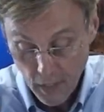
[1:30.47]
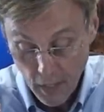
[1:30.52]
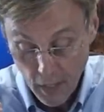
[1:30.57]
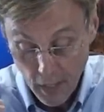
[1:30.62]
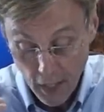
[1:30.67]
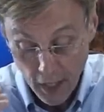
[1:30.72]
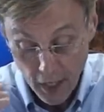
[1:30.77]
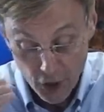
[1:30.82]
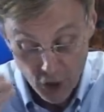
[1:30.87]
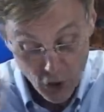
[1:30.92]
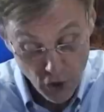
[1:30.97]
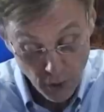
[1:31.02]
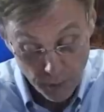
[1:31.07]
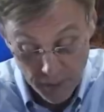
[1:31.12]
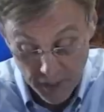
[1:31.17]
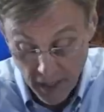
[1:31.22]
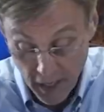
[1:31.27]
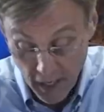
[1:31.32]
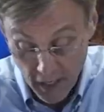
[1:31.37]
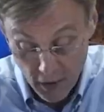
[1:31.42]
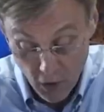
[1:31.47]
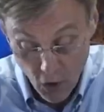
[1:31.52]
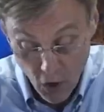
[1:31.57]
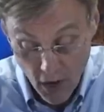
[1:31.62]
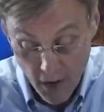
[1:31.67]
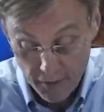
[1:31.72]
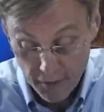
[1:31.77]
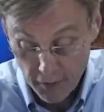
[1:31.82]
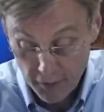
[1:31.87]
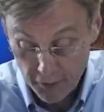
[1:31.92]
It shall be
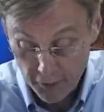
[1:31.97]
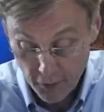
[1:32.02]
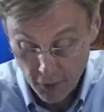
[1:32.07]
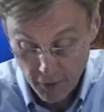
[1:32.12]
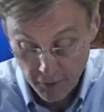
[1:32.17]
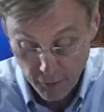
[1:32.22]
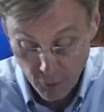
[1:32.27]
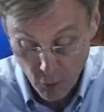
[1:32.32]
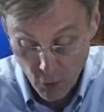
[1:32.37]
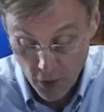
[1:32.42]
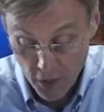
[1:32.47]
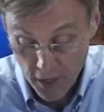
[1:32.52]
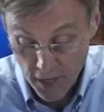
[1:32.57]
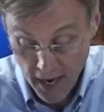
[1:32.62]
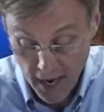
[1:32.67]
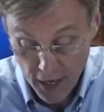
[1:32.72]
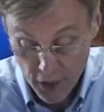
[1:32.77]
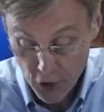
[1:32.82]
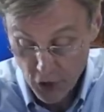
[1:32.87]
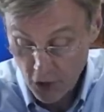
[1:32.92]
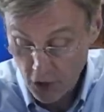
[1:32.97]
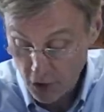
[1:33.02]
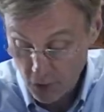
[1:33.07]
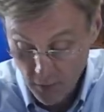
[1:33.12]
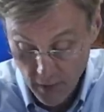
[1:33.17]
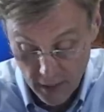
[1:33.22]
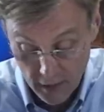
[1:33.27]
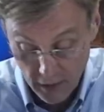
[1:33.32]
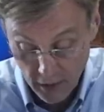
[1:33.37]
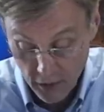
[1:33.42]
unlawful for a foreign national,
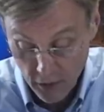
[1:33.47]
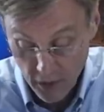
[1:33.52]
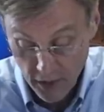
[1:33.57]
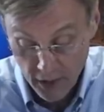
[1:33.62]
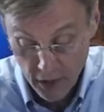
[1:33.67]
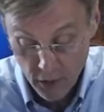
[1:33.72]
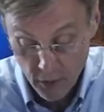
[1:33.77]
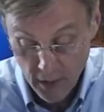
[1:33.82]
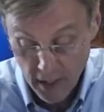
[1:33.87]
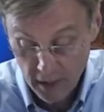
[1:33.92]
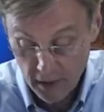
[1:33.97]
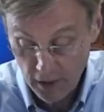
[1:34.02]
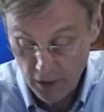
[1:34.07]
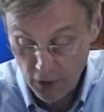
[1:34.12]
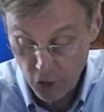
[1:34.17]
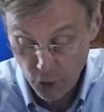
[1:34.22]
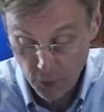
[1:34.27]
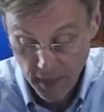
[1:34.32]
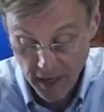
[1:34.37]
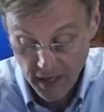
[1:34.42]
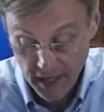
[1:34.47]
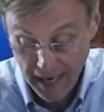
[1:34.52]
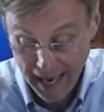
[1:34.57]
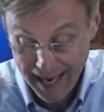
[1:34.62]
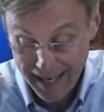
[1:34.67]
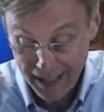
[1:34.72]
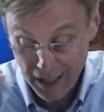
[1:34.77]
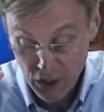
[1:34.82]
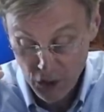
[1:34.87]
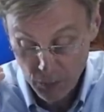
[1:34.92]
directly or indirectly, to make
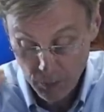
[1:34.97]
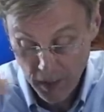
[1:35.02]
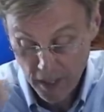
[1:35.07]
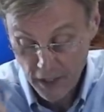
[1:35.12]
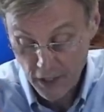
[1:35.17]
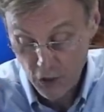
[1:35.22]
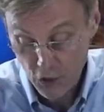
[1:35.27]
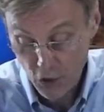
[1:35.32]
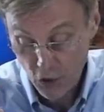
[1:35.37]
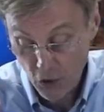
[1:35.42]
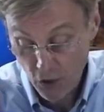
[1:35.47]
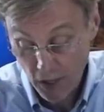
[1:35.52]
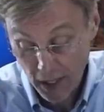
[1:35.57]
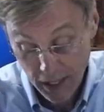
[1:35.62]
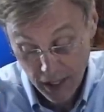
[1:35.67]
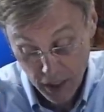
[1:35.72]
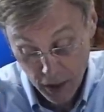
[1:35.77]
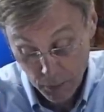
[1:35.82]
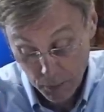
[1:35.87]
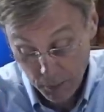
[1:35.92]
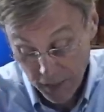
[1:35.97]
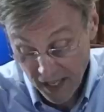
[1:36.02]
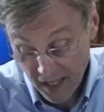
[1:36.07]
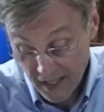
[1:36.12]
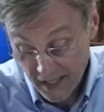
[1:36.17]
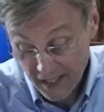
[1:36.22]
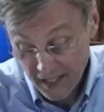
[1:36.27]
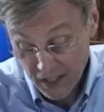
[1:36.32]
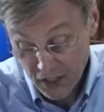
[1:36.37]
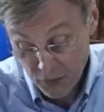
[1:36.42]
an expenditure,
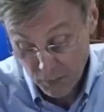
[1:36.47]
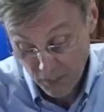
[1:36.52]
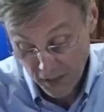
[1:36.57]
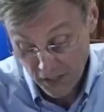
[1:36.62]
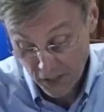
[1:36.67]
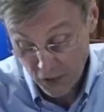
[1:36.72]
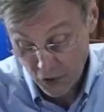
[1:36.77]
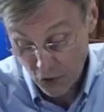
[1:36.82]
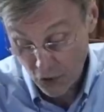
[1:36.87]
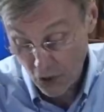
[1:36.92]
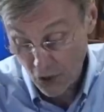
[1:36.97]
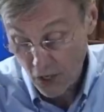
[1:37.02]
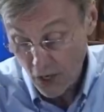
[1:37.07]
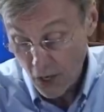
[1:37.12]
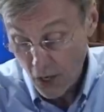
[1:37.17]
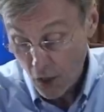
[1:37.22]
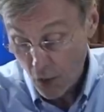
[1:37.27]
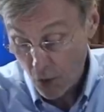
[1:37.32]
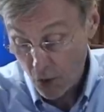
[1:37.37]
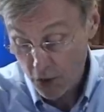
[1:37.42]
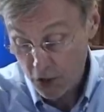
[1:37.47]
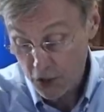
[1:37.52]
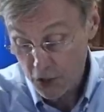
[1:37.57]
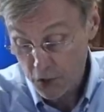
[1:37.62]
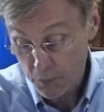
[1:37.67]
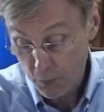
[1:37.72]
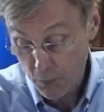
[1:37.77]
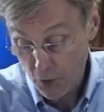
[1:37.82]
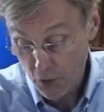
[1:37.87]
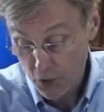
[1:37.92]
independent expenditure, or
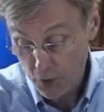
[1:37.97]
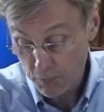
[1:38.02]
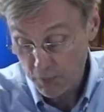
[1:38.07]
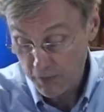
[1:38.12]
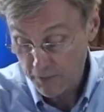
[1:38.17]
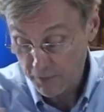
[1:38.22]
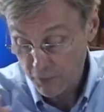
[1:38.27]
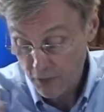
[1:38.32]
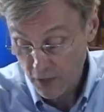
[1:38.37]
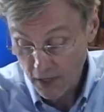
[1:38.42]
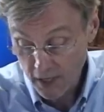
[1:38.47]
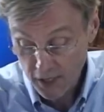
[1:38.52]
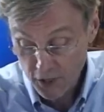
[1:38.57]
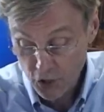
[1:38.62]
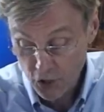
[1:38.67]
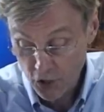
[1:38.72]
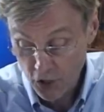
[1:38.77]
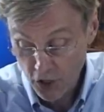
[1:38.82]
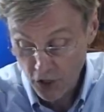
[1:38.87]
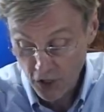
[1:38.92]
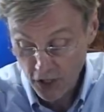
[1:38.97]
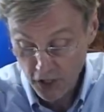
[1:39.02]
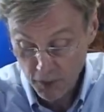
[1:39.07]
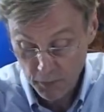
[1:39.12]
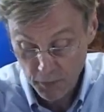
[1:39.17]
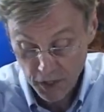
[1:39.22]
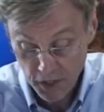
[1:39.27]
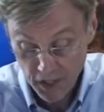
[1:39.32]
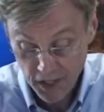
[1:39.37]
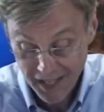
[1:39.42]
disbursement for an electioneering
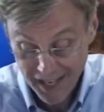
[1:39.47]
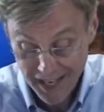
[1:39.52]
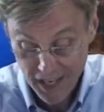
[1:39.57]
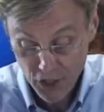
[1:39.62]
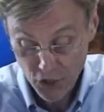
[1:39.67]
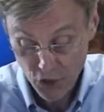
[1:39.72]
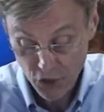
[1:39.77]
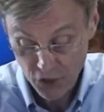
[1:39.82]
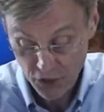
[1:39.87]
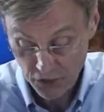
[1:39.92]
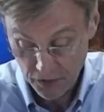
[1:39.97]
communication.